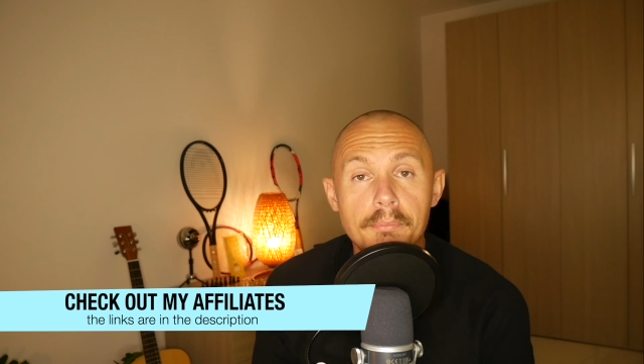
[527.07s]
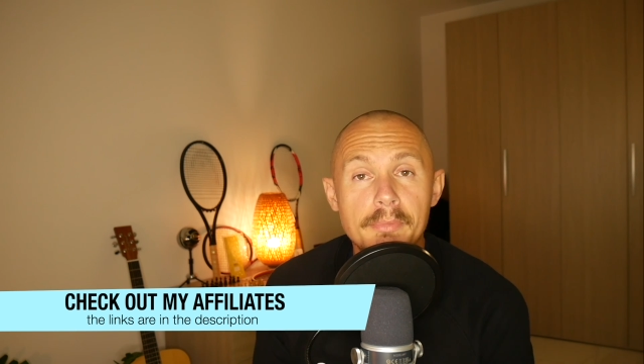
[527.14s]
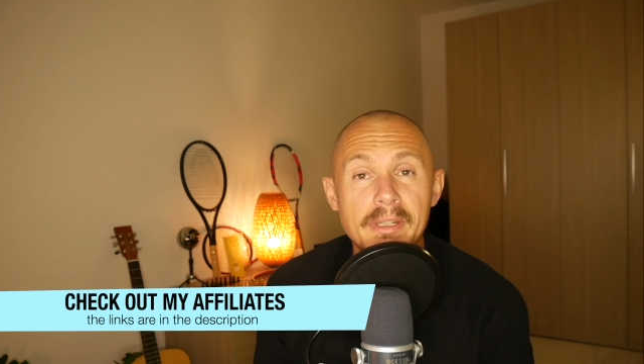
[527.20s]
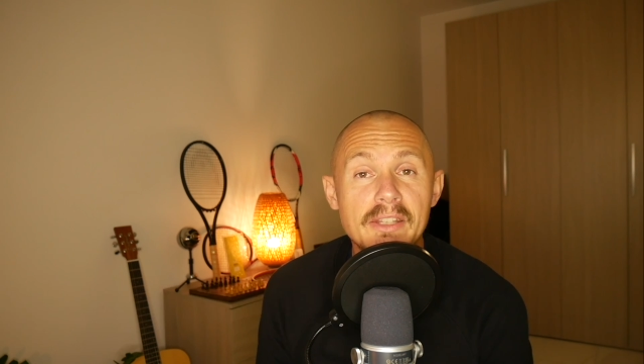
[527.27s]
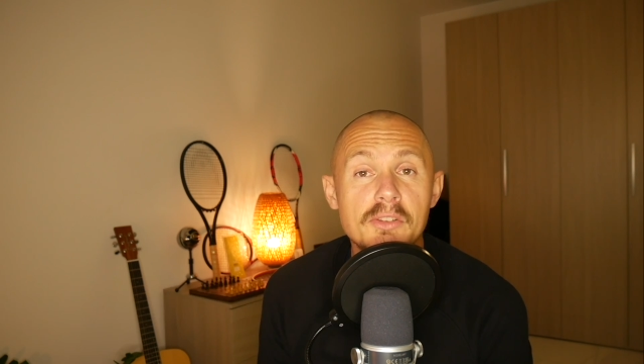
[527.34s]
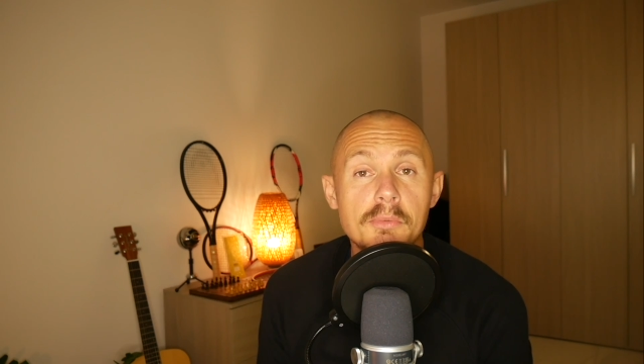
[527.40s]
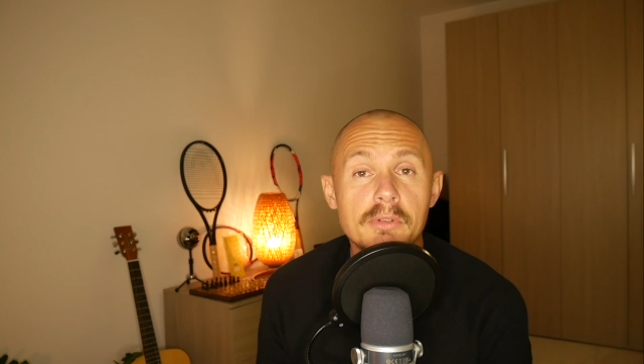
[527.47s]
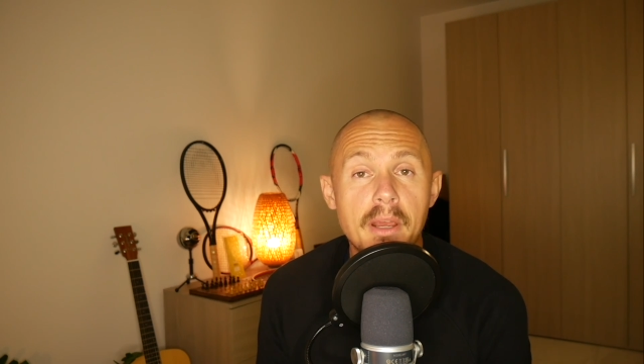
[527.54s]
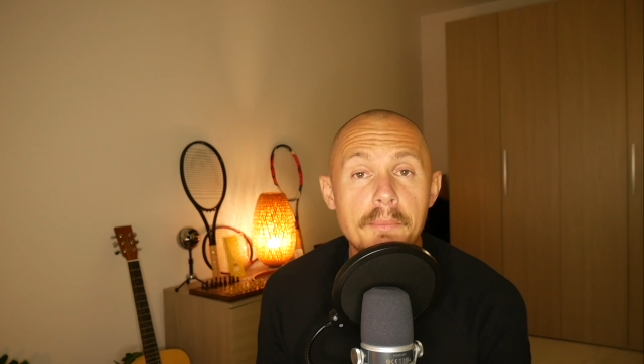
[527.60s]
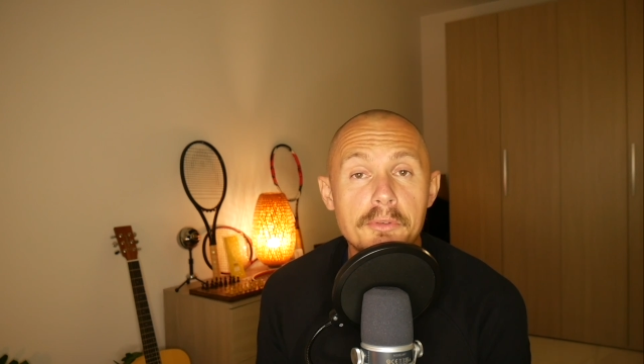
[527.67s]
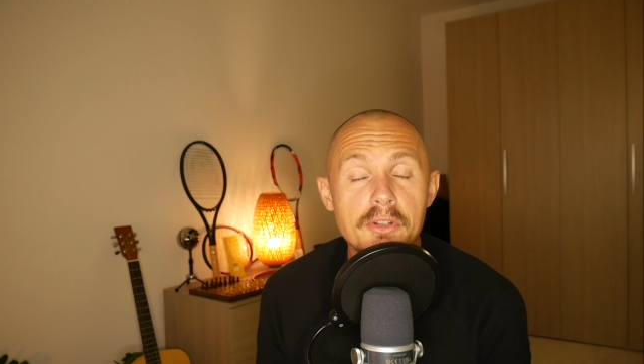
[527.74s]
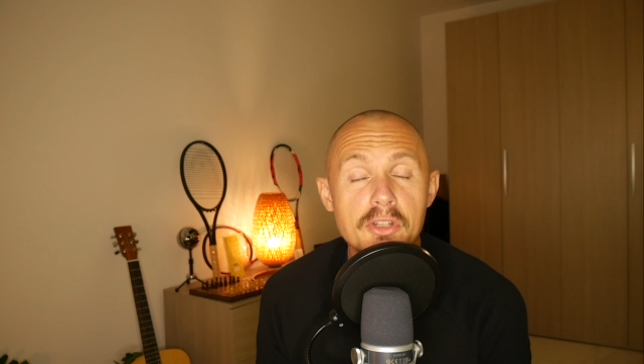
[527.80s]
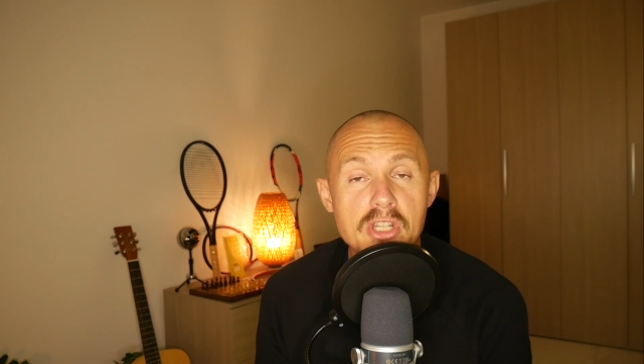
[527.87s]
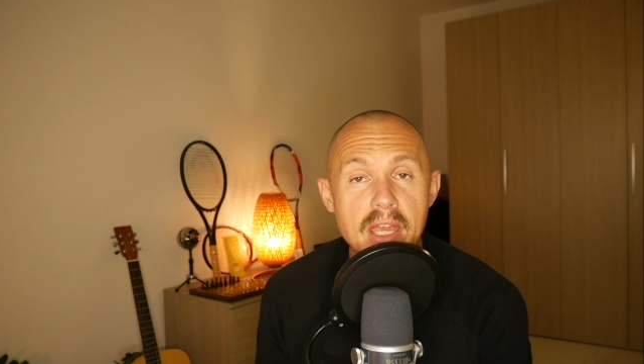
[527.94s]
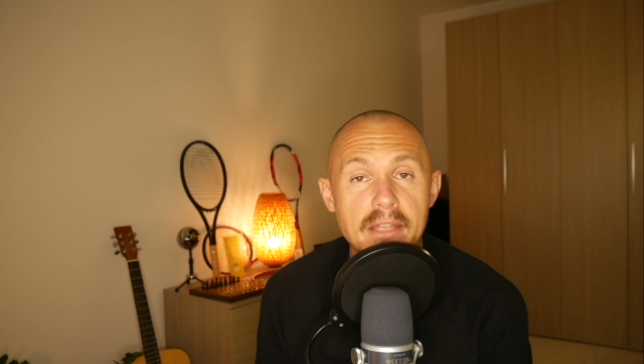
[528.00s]
Please subscribe to
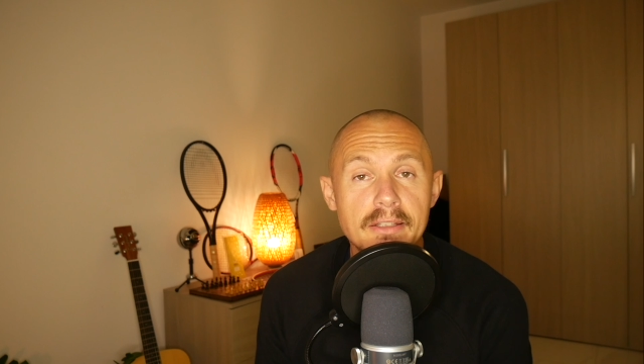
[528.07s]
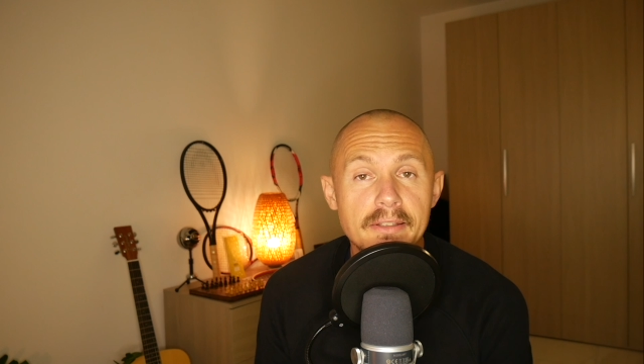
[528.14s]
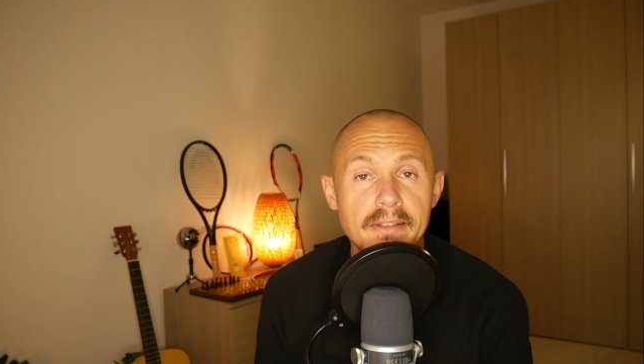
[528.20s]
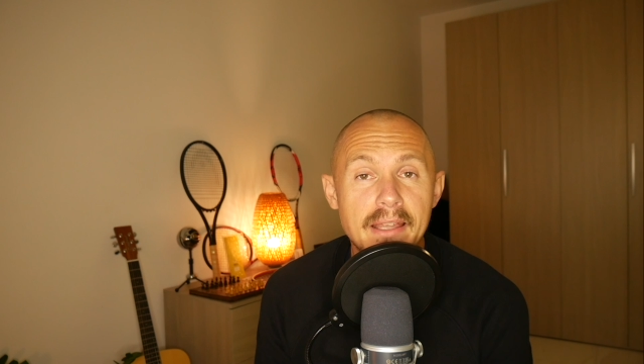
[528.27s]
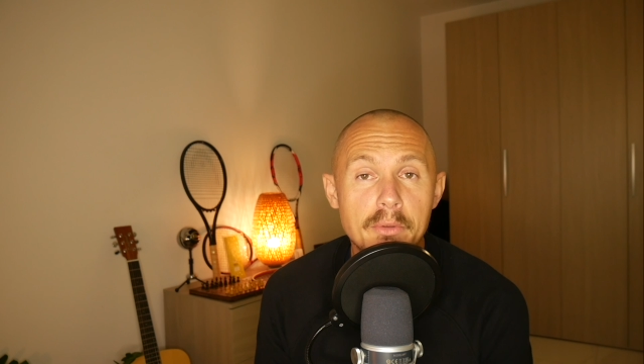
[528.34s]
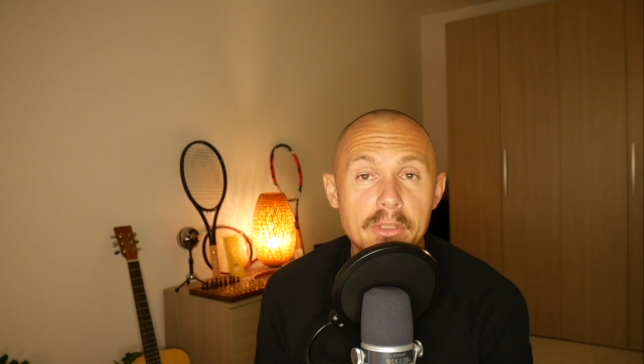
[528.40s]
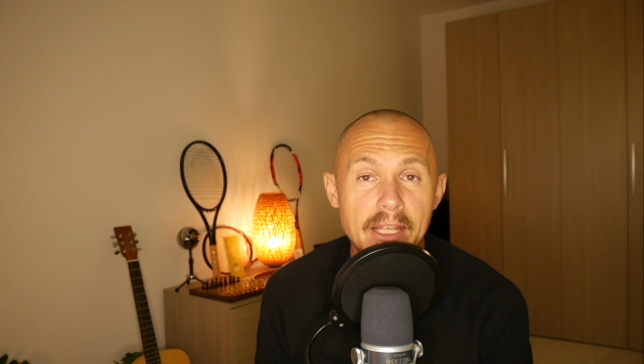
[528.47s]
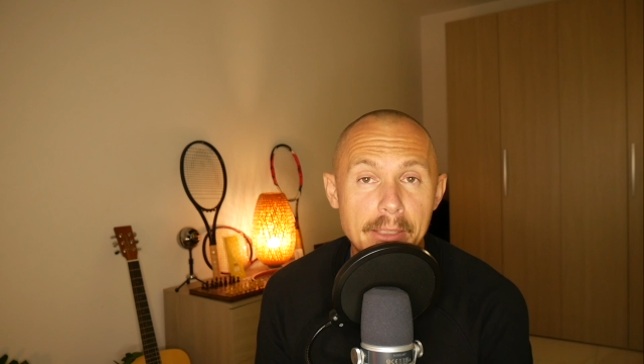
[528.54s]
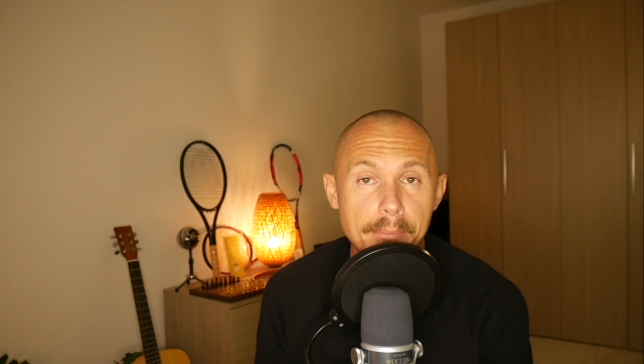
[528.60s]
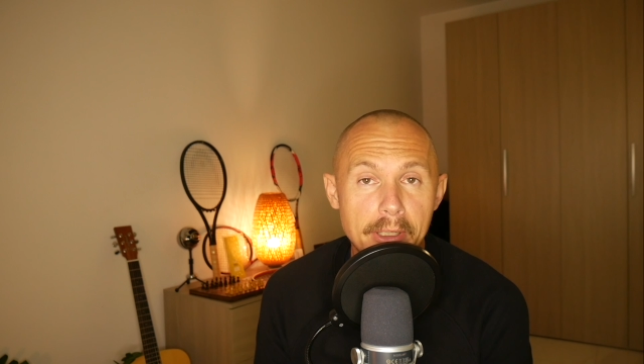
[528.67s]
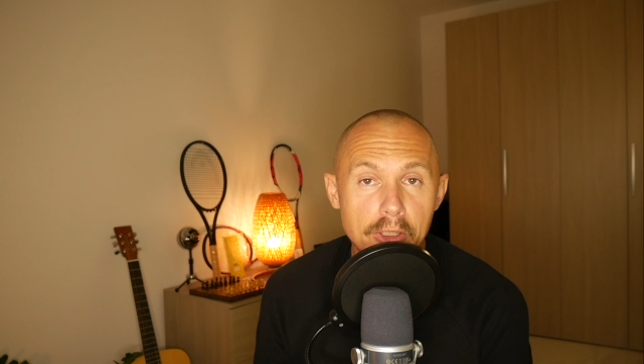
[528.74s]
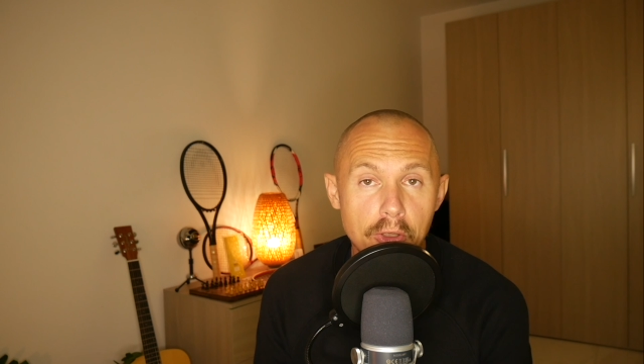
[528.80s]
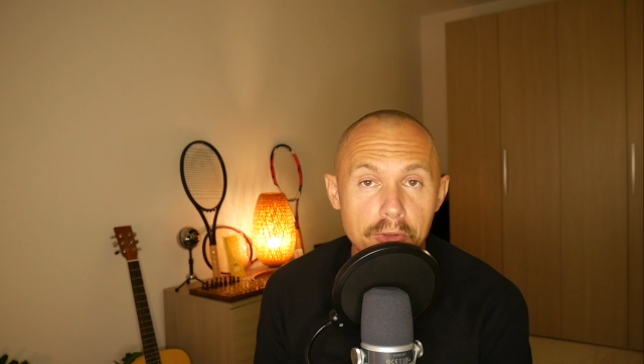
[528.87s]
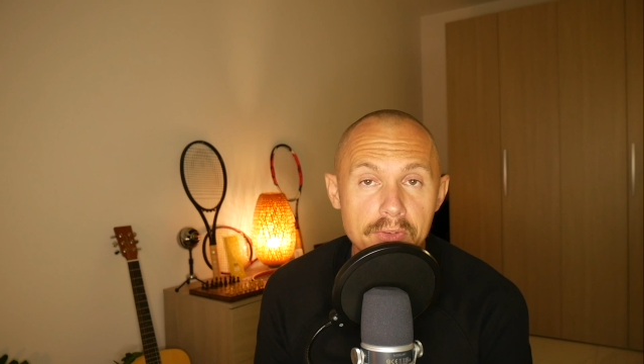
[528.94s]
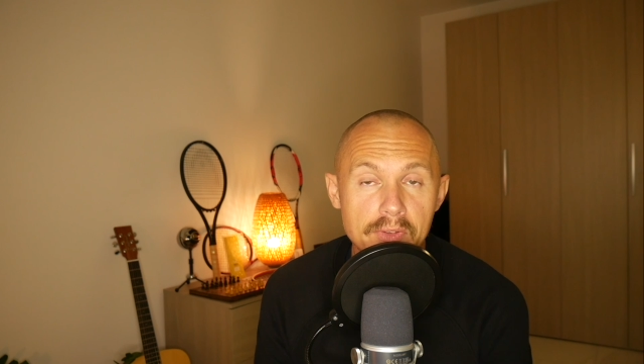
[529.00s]
the channel. That would help a
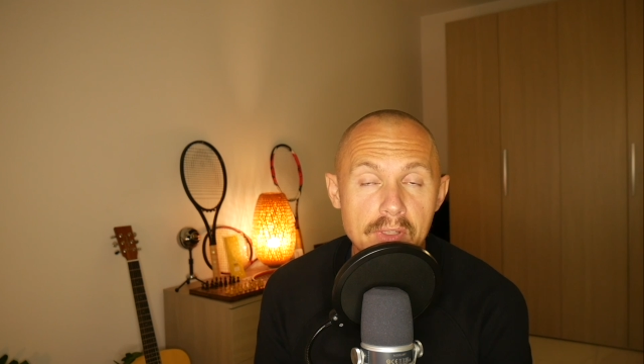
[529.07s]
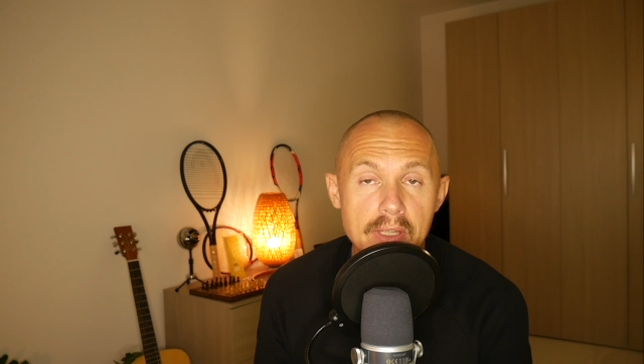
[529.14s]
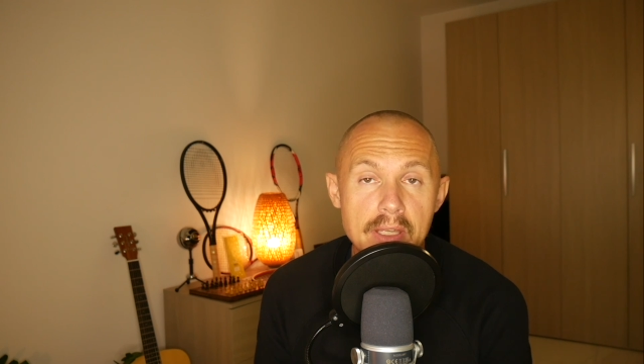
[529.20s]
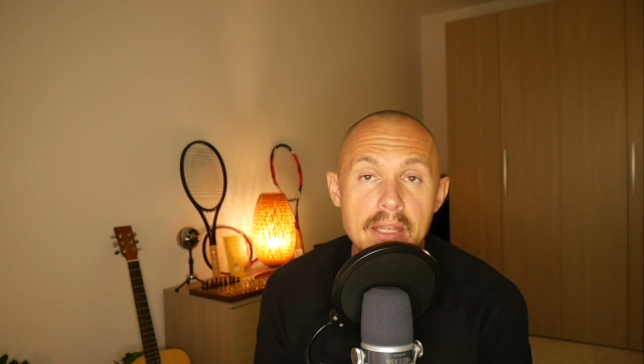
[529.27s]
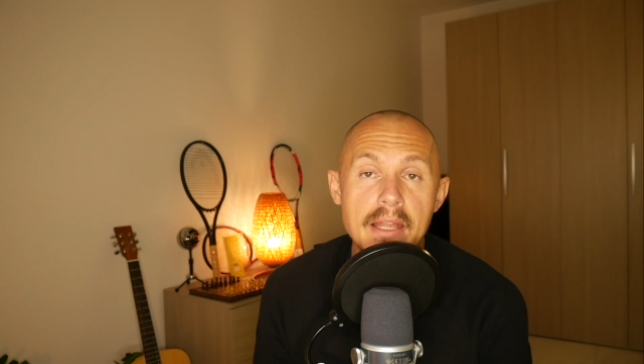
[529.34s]
lot.